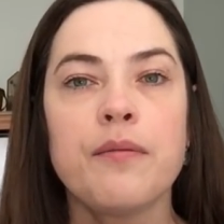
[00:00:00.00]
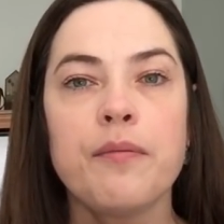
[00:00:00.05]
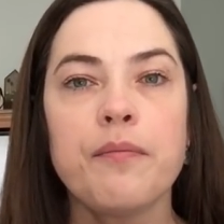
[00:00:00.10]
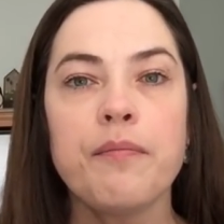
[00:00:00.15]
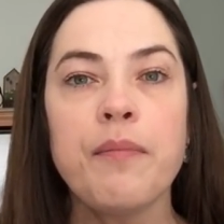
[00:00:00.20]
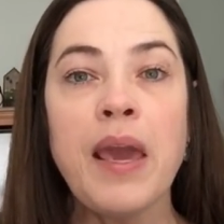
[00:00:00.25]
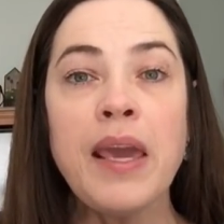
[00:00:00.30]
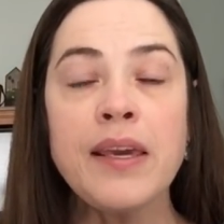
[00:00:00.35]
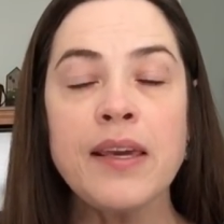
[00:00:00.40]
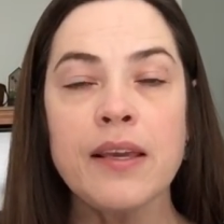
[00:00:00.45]

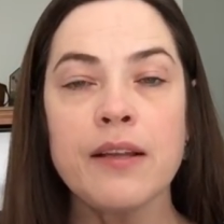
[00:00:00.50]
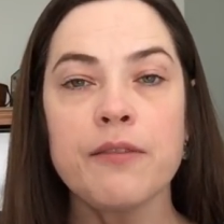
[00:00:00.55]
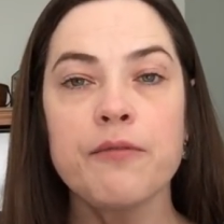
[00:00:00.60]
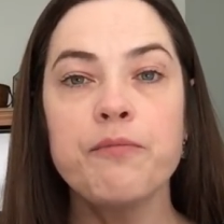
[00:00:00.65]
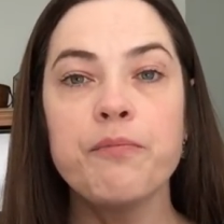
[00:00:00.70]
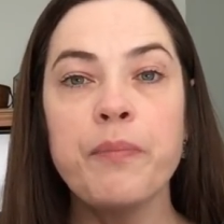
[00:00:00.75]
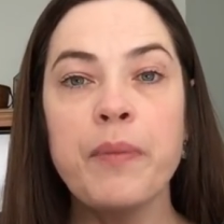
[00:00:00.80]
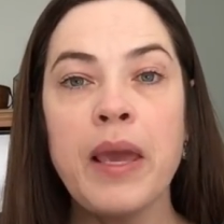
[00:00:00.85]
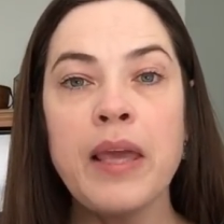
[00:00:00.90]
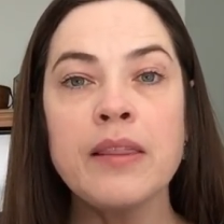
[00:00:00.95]

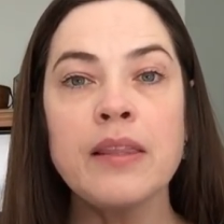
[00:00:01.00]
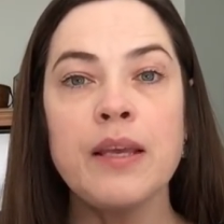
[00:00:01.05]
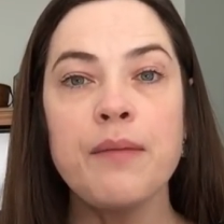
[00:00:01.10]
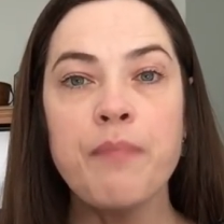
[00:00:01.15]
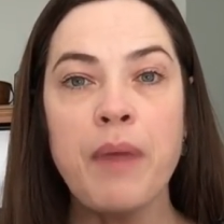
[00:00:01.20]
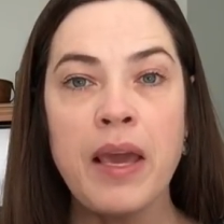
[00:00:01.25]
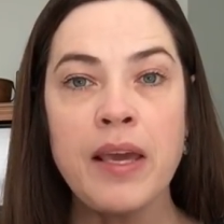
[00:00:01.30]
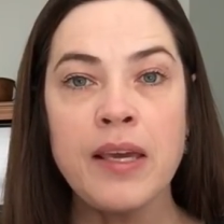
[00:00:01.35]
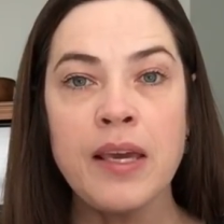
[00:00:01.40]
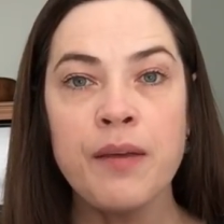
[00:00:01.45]
mainly
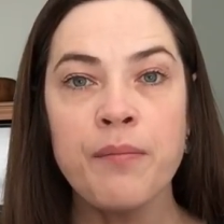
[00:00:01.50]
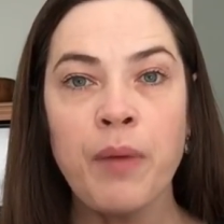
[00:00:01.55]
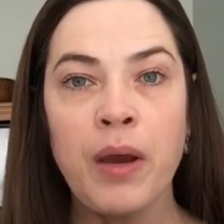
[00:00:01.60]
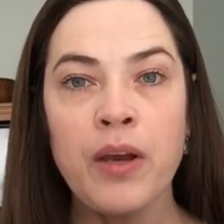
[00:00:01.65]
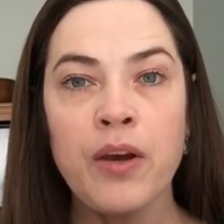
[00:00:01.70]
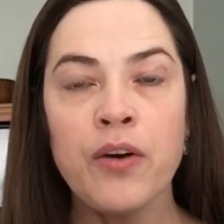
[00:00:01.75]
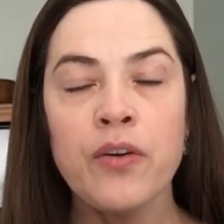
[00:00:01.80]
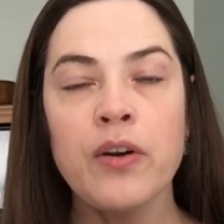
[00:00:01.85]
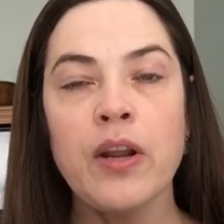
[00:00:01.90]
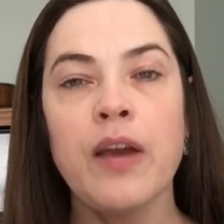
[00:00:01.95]
making
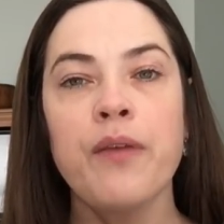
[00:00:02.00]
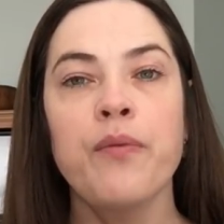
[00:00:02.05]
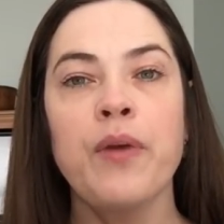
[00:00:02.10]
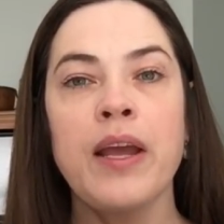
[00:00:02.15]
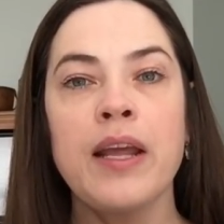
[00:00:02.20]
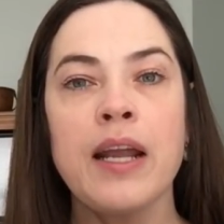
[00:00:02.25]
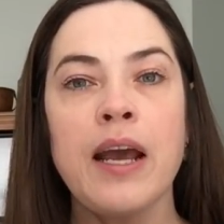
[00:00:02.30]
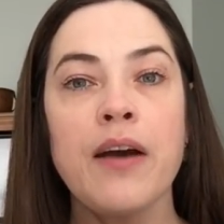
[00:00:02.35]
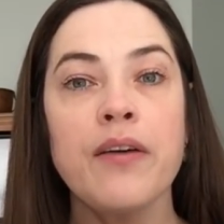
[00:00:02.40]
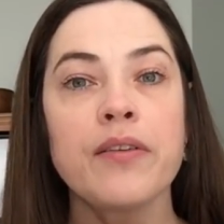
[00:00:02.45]
my own. I
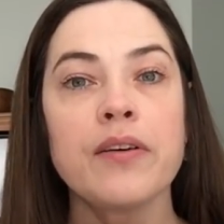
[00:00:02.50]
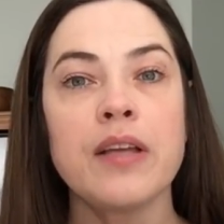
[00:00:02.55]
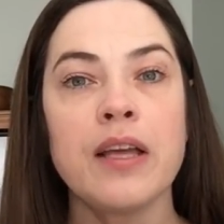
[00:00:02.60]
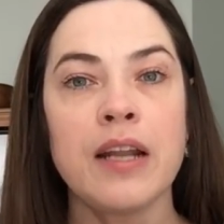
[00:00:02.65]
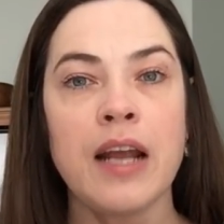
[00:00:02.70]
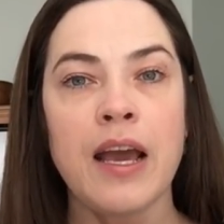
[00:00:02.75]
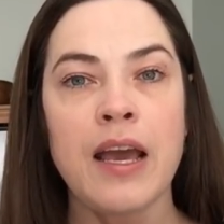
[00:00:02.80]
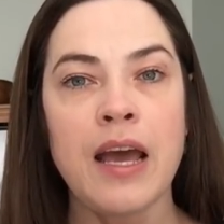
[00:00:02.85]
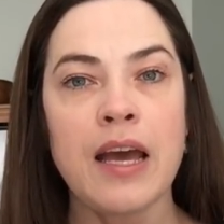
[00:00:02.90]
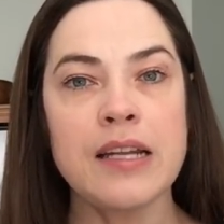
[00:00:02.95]
ran out
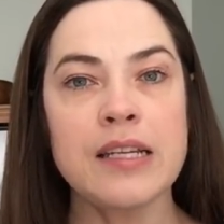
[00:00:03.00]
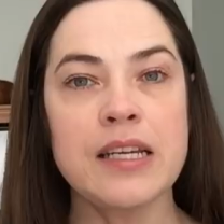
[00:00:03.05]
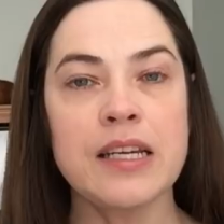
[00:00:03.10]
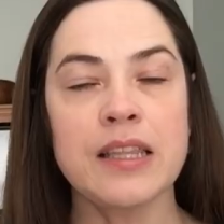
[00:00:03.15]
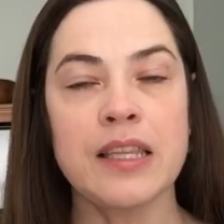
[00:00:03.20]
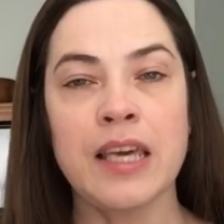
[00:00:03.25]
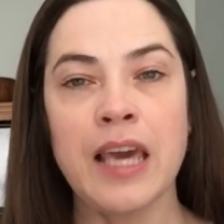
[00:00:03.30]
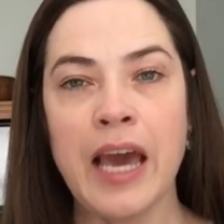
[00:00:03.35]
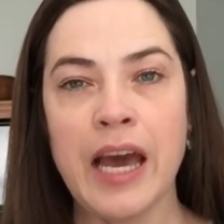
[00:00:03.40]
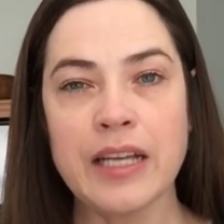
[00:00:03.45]
and I had to get
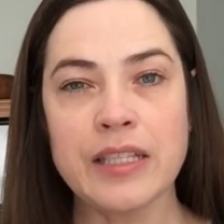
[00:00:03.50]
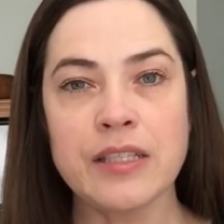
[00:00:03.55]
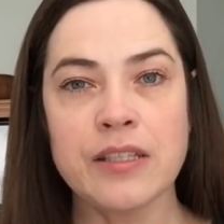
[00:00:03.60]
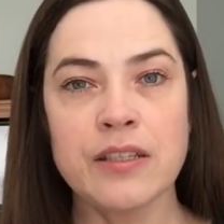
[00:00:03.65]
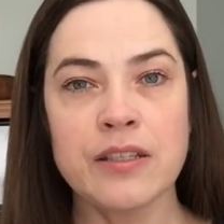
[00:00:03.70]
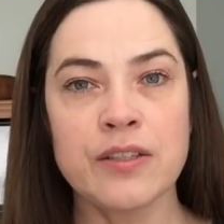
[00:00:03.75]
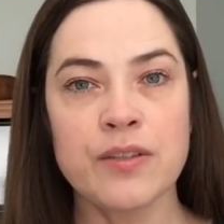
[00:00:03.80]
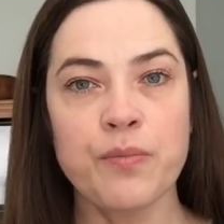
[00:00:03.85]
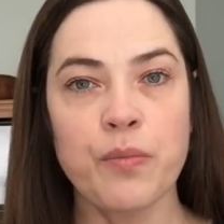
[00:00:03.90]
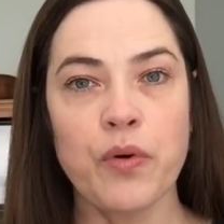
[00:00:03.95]
the cats
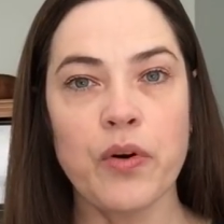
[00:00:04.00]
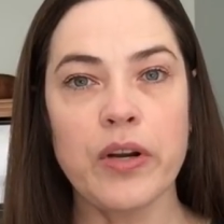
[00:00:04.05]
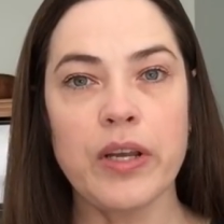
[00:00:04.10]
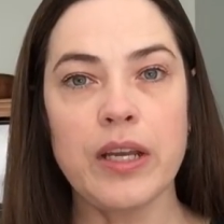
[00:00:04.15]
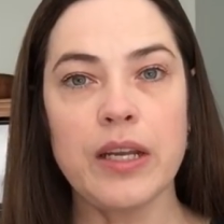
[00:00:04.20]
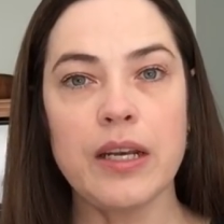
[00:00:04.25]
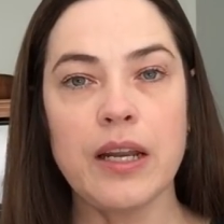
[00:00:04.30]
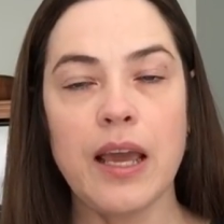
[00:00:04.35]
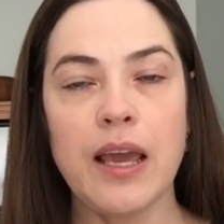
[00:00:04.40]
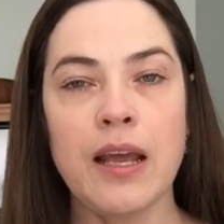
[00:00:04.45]
this
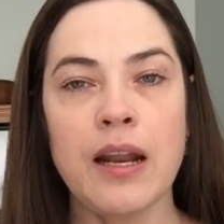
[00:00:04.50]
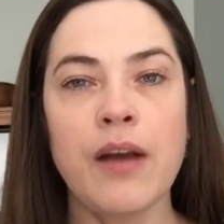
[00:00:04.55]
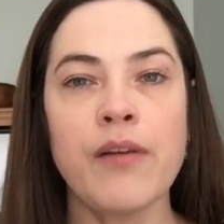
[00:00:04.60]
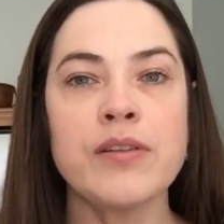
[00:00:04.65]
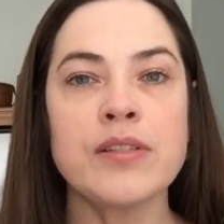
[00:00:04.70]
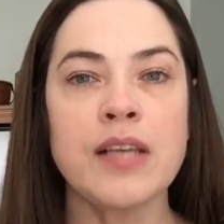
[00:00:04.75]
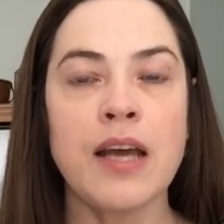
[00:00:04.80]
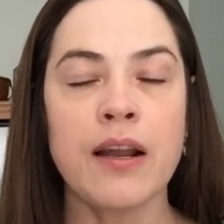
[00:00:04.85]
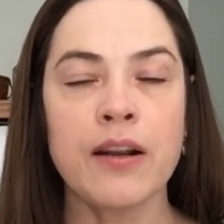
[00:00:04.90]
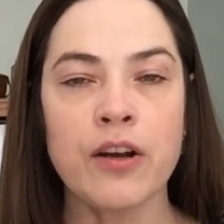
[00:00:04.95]
morning and I
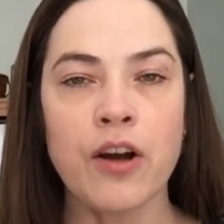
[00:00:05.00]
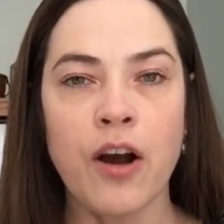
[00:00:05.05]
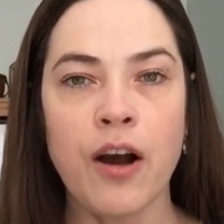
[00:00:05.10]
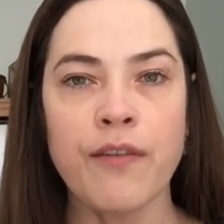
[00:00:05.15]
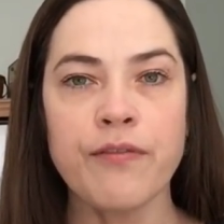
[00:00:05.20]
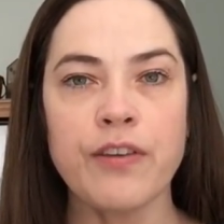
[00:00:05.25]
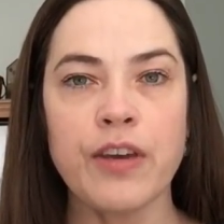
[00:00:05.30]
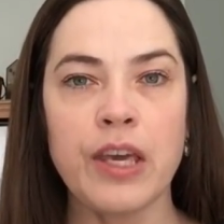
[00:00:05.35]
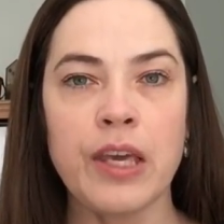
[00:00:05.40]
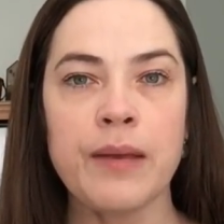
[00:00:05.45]
was out of
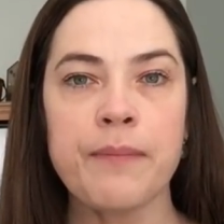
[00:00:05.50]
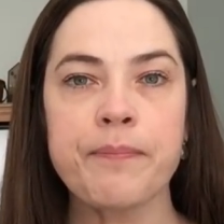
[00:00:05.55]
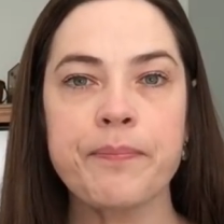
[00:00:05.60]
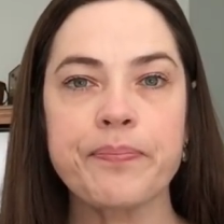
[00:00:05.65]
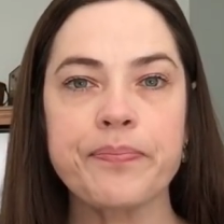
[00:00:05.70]
coffee.